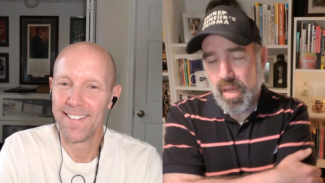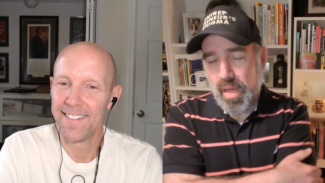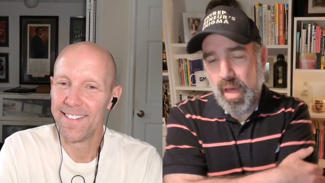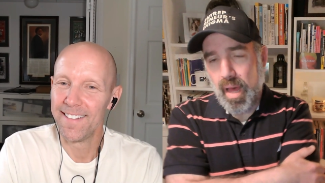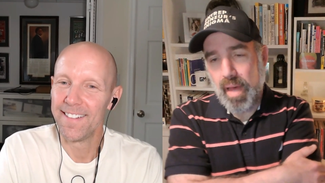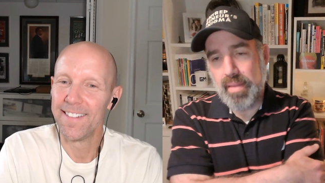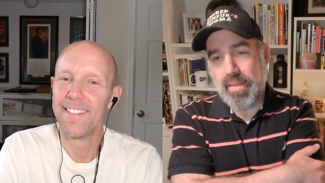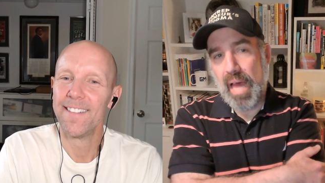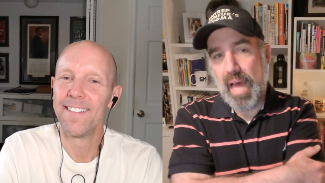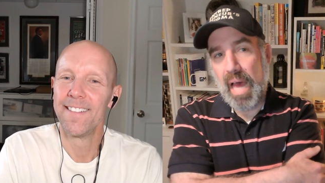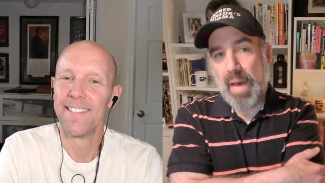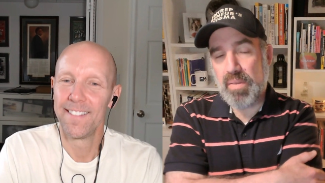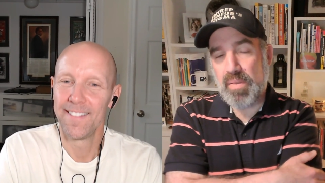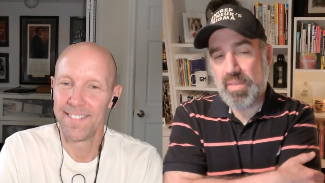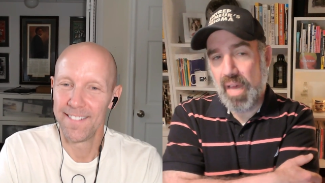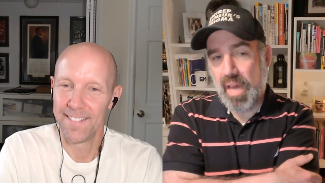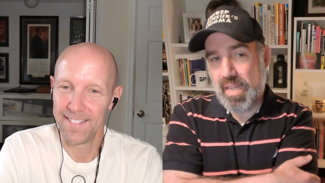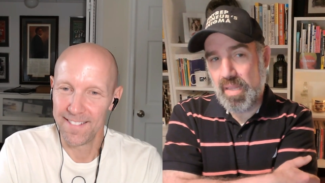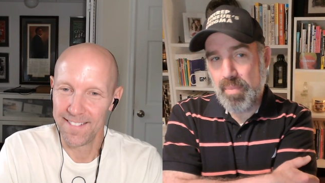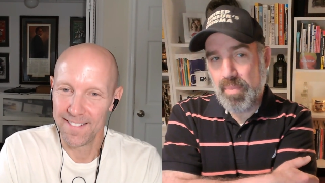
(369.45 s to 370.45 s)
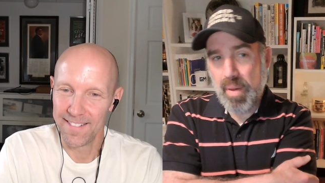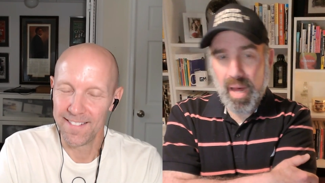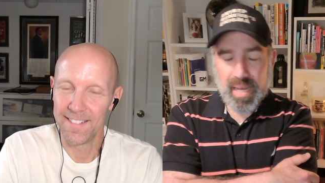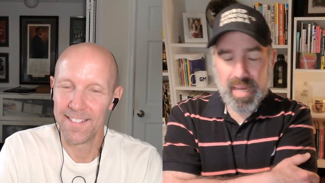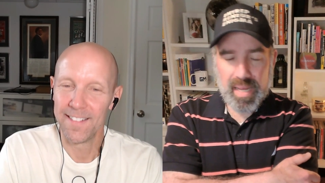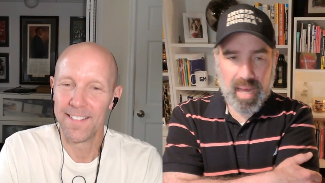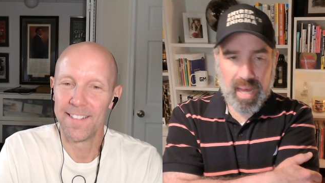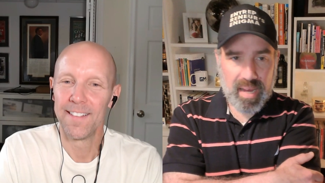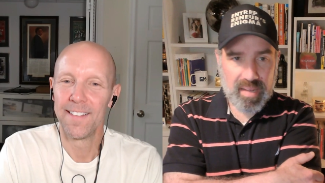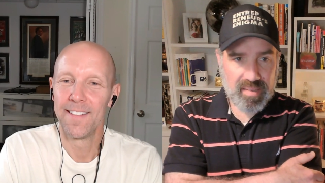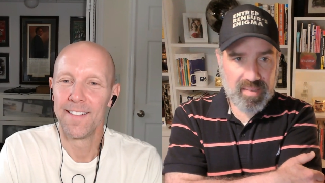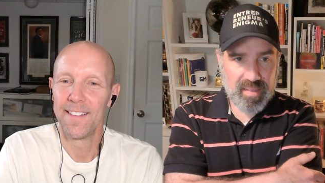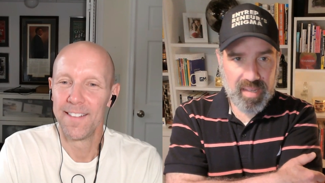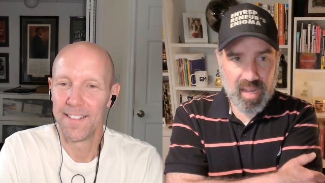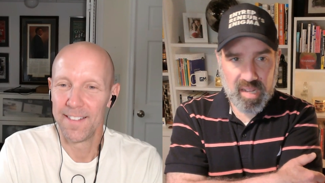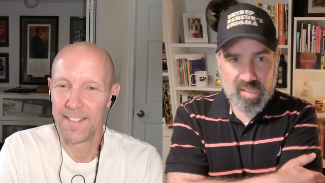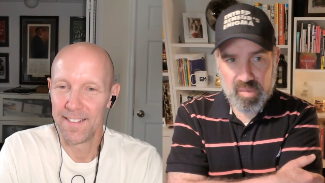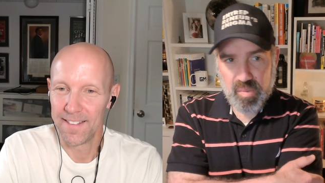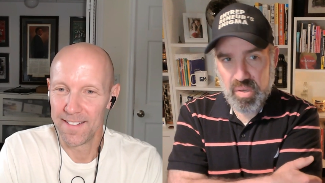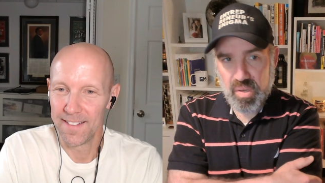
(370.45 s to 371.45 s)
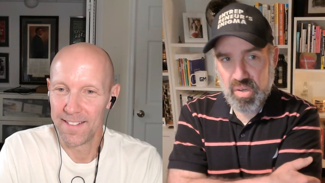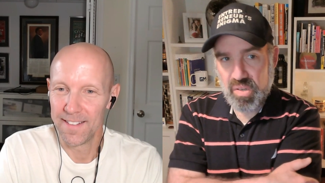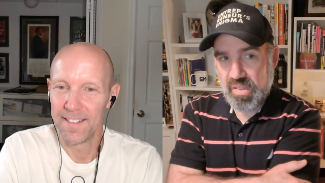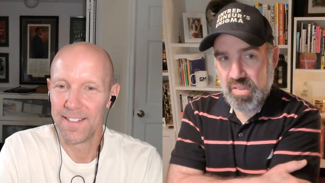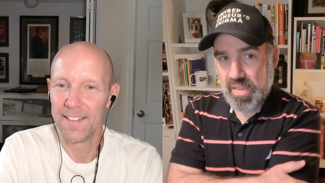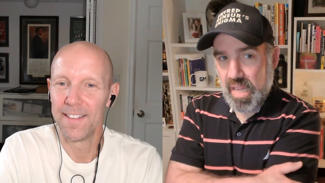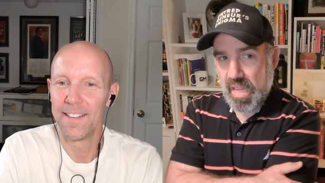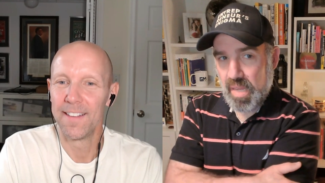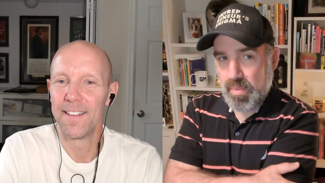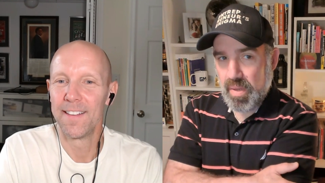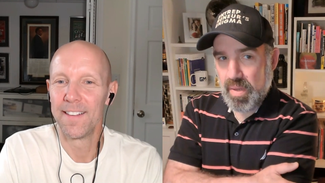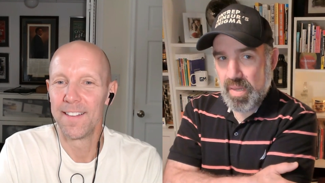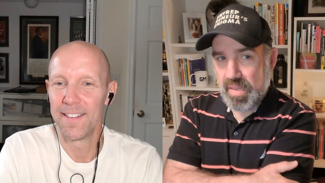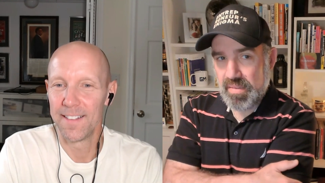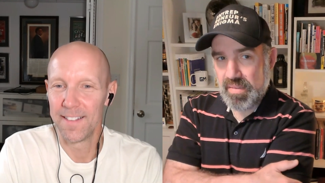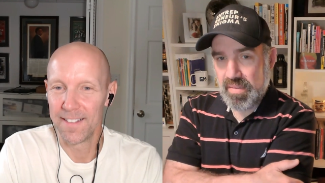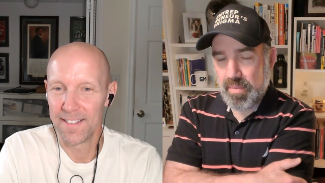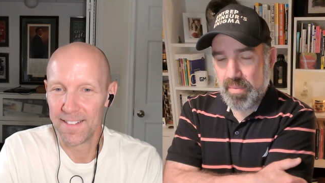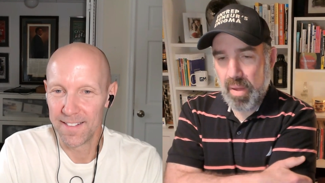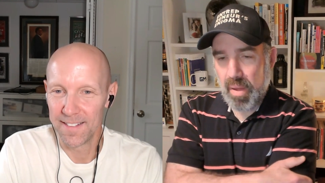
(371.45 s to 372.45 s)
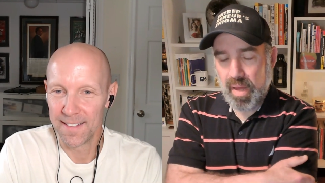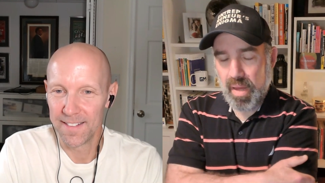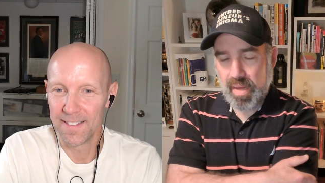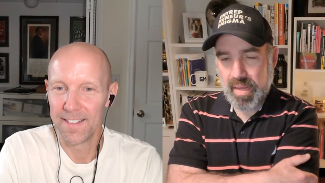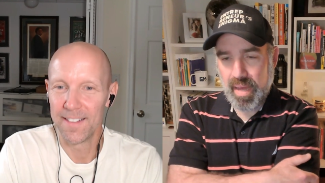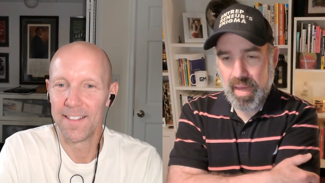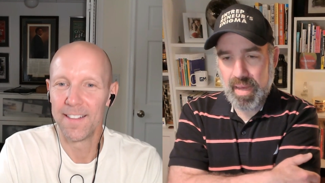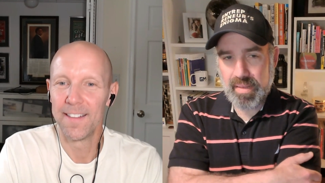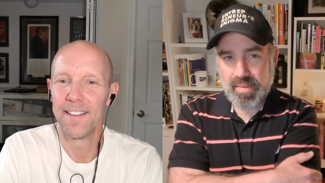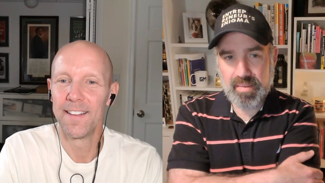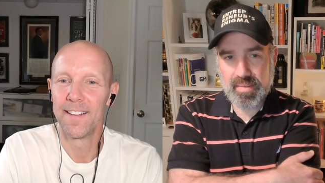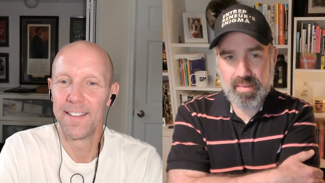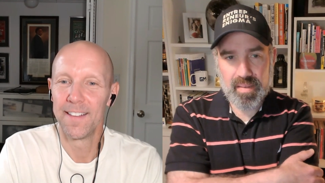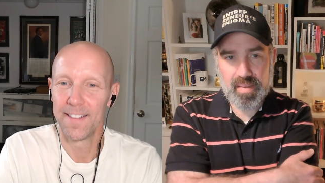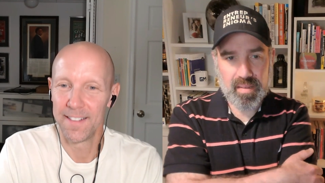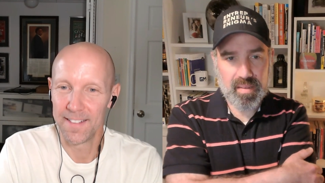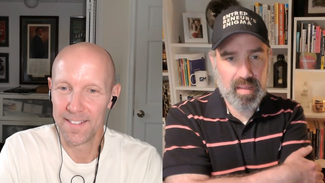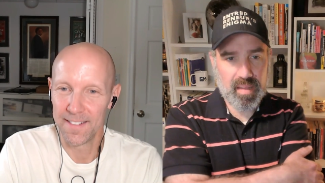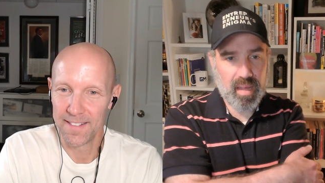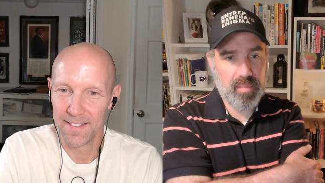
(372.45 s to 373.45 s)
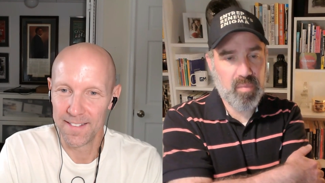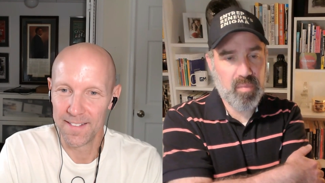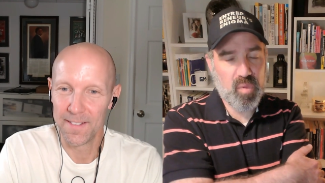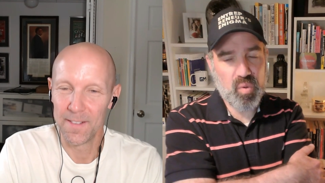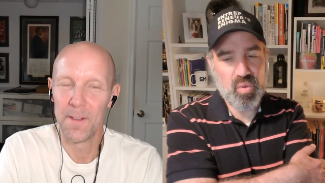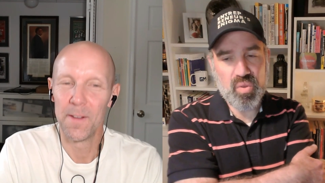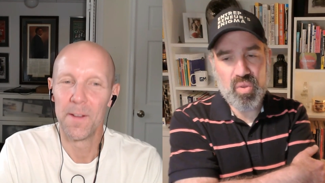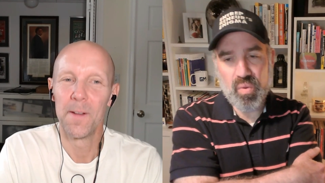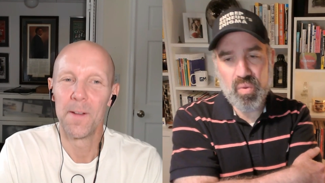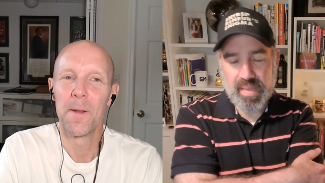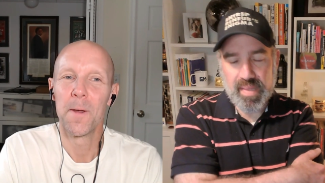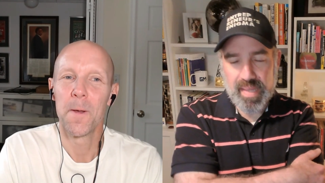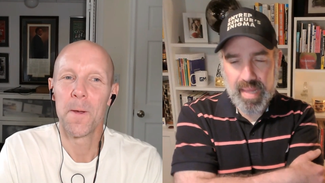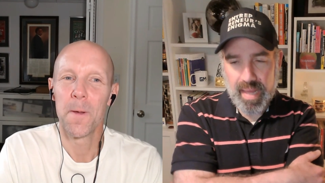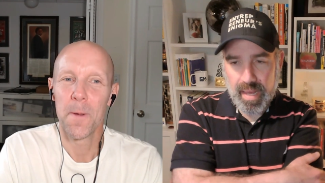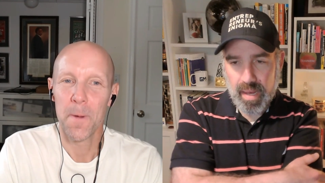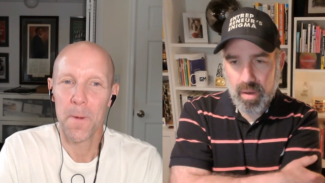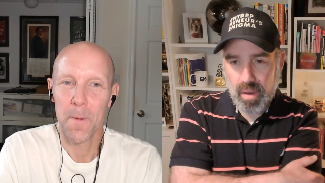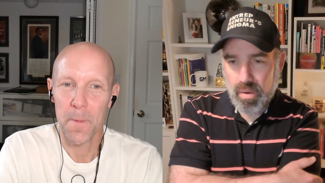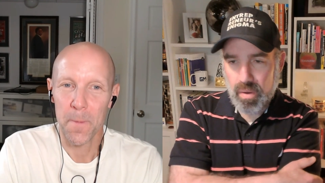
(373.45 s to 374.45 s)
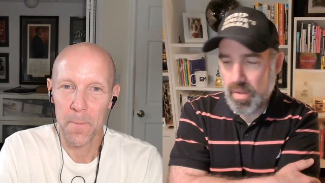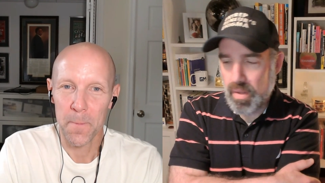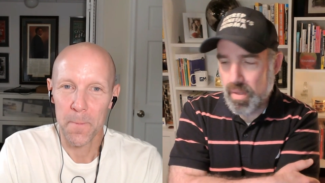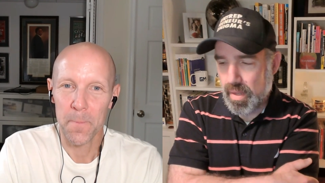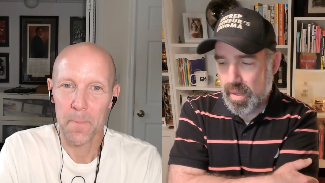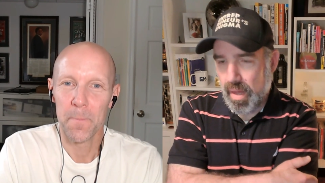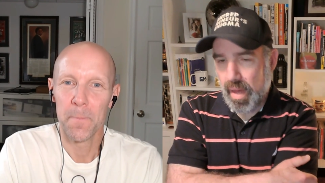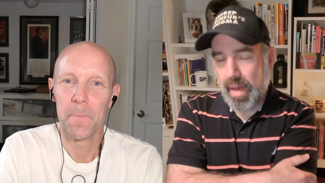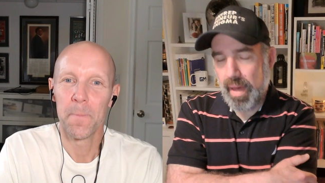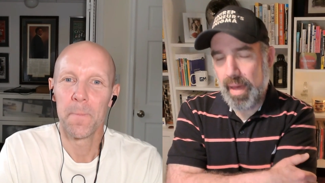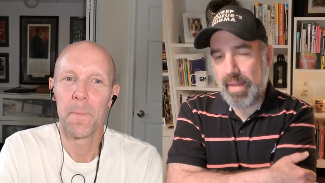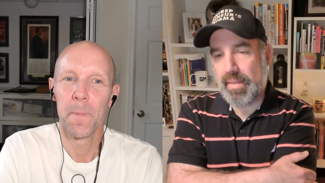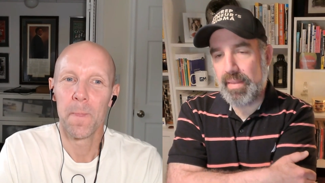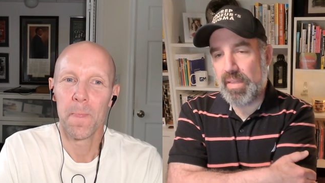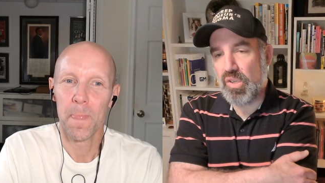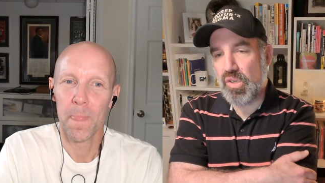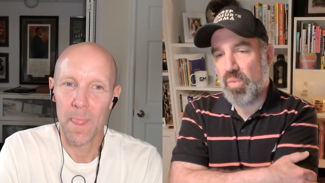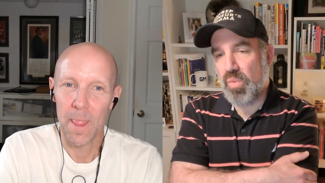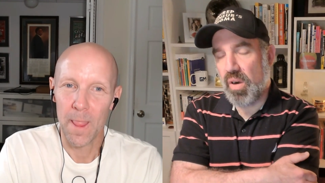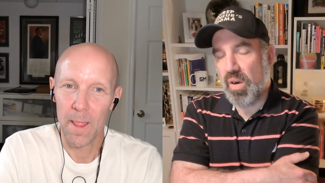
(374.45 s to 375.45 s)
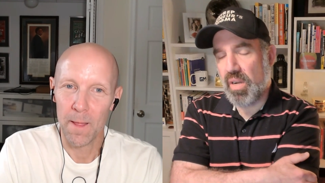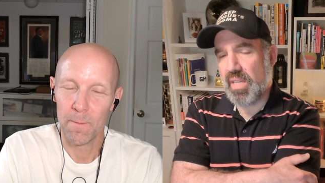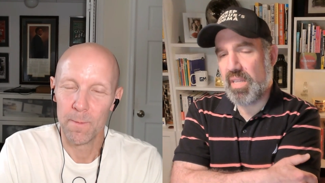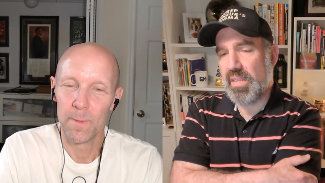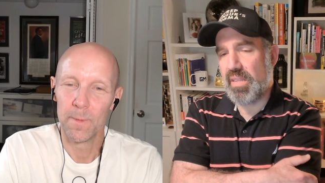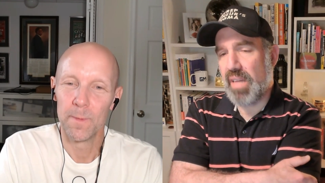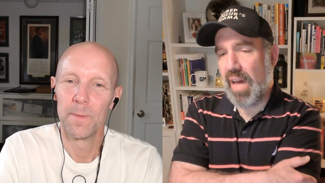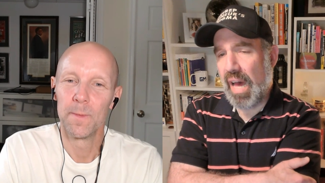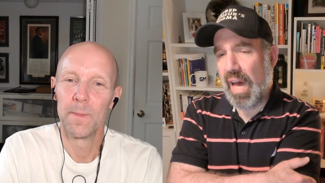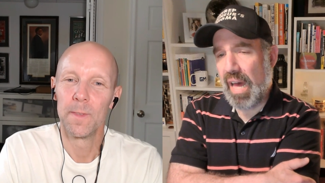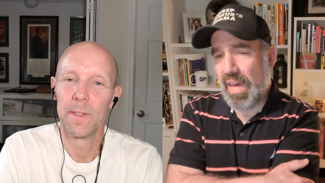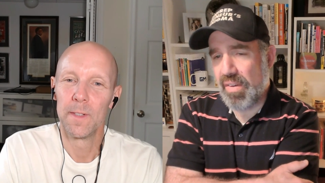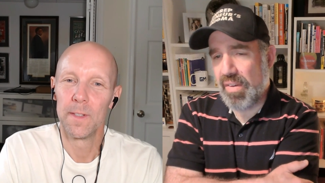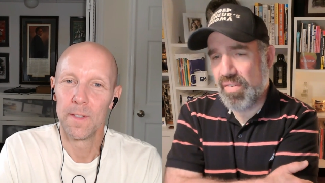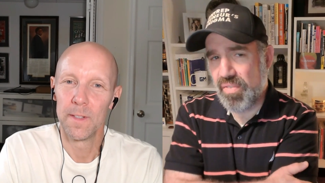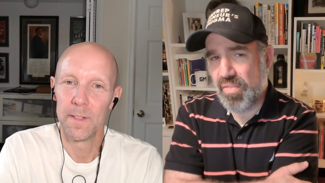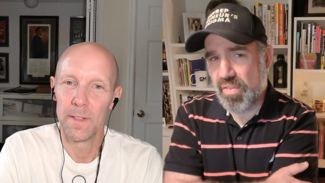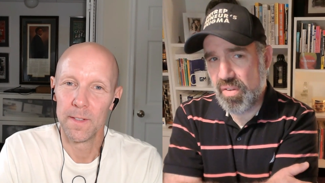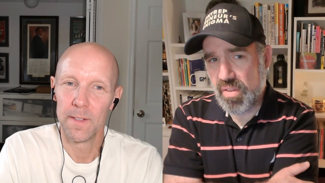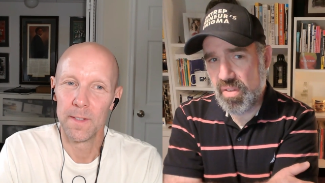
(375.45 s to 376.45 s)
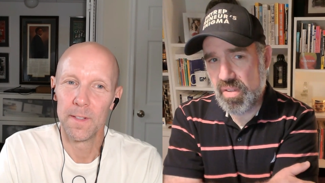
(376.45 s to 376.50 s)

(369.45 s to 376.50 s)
Speaker 1: I dabbled with guy in the podcasting. Entrepreneurs Enigma is the podcast I'm do doing now. I had Digital Marketing Dive,